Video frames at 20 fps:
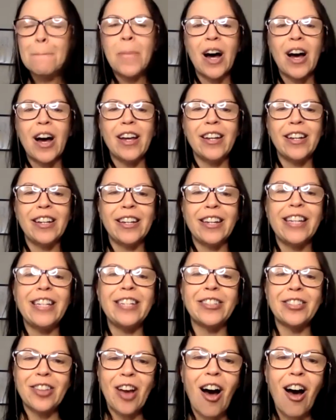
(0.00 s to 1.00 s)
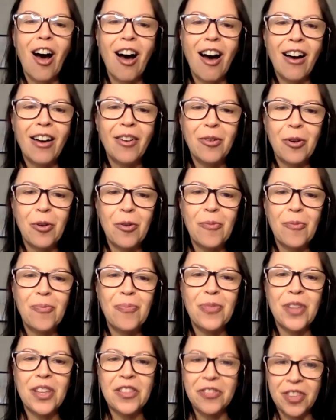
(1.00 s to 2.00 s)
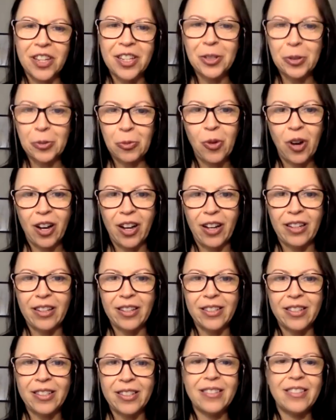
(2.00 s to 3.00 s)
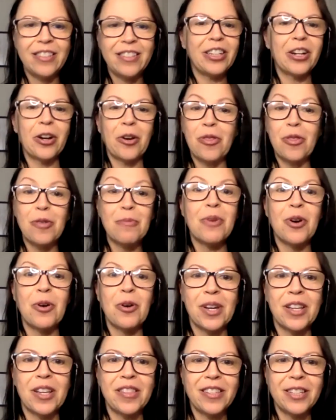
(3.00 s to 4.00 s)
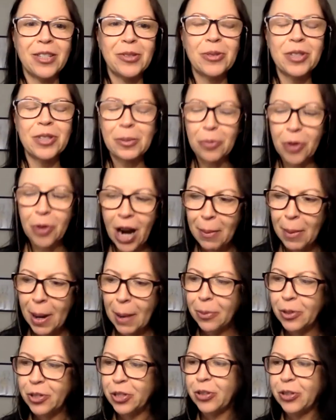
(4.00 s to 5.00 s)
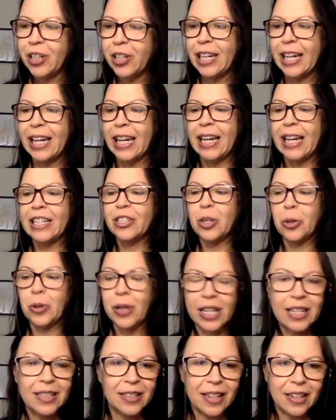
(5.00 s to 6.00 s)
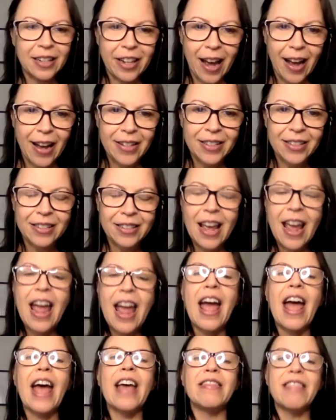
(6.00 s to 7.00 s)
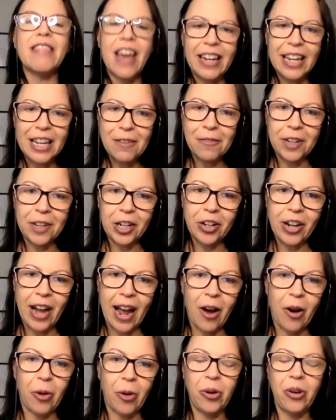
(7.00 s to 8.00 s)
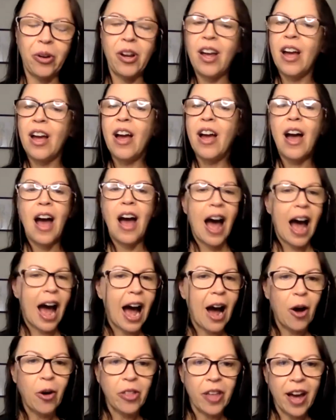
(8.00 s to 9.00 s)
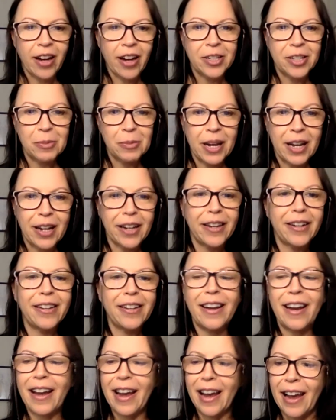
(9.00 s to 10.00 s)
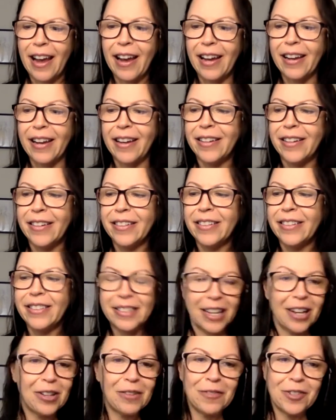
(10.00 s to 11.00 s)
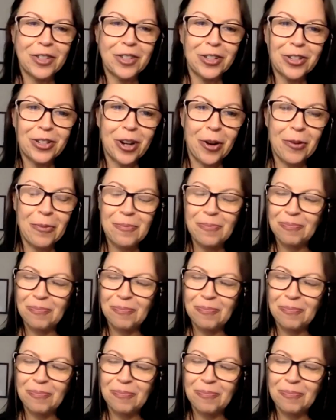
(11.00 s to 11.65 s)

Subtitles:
but he saw that this was, you know, the moment. This was the prime opportunity, so he said yes, and then he figured out how the heck to make a television show.